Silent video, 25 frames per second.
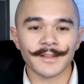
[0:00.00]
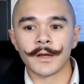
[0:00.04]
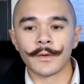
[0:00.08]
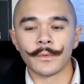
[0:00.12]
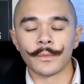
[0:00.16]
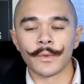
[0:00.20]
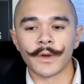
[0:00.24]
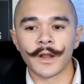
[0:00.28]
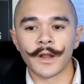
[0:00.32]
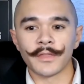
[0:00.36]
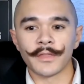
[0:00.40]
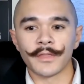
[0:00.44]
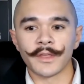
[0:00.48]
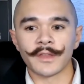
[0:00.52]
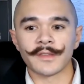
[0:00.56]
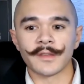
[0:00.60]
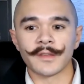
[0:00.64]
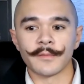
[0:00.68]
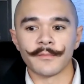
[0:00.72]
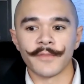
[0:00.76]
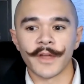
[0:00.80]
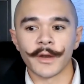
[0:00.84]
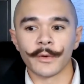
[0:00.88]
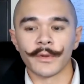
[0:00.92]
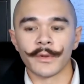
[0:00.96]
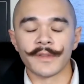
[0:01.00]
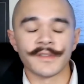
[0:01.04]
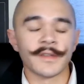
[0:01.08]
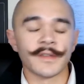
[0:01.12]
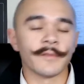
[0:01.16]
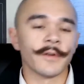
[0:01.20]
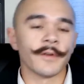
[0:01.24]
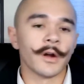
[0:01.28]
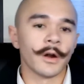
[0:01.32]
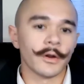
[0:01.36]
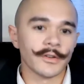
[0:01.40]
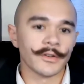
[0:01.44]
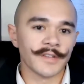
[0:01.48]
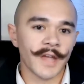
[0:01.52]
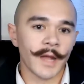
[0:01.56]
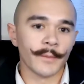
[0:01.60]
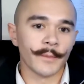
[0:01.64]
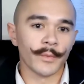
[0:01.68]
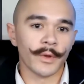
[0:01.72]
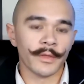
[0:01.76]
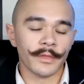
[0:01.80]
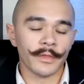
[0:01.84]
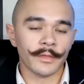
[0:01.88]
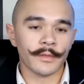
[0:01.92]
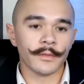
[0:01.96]
What I think some veterans have a hard time
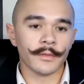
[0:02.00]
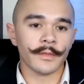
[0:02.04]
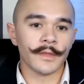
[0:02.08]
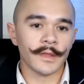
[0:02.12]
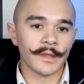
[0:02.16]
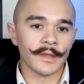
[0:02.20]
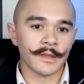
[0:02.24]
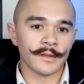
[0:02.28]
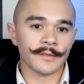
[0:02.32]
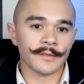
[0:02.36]
with is